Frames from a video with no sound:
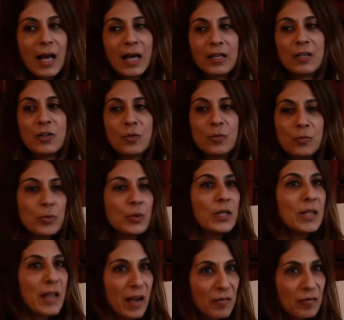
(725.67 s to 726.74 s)
and you put
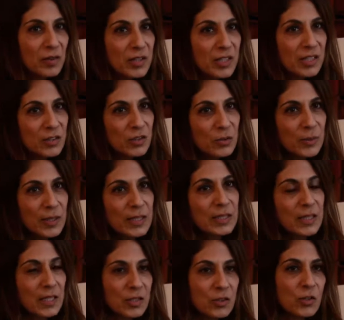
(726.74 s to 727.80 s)
an effort into
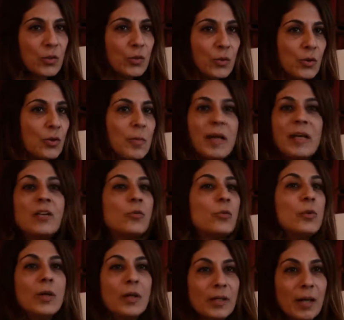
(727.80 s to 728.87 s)
it, and you make it
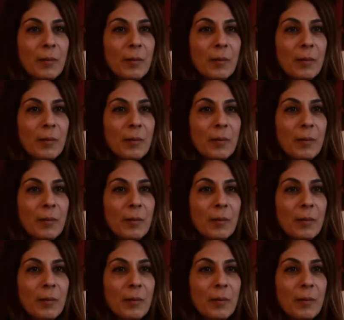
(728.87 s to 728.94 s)
work.